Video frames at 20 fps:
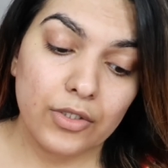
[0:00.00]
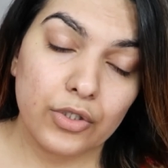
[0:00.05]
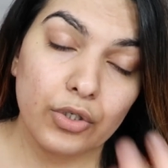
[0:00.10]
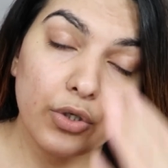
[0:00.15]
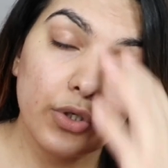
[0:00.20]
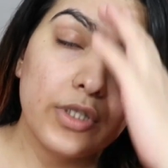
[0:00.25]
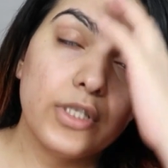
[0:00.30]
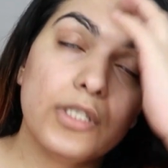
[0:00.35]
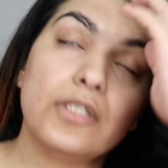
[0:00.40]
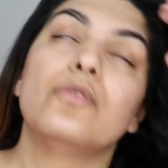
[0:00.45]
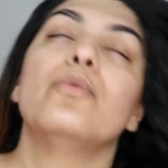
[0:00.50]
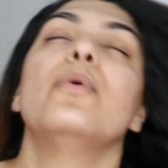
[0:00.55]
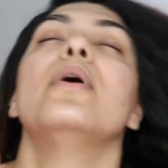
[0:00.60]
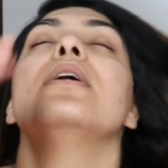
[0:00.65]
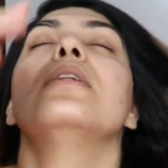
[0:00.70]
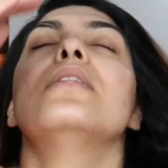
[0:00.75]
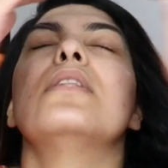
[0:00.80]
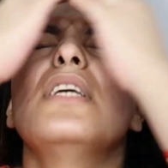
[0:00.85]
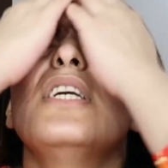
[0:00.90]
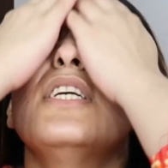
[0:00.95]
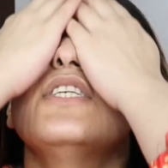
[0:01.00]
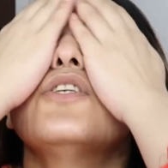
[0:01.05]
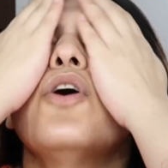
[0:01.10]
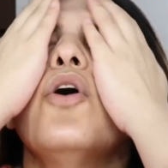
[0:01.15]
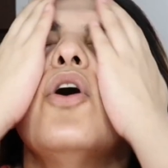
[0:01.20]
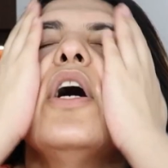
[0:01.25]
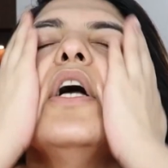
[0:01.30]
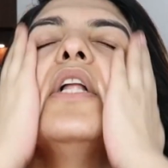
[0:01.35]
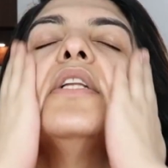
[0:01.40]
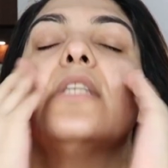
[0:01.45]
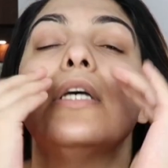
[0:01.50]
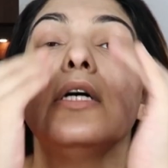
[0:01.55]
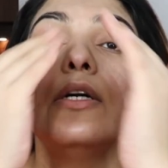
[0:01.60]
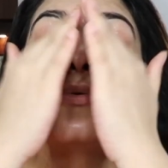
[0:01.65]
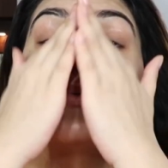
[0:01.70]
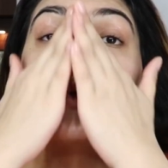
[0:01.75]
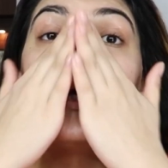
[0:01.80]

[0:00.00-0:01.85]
So these oils are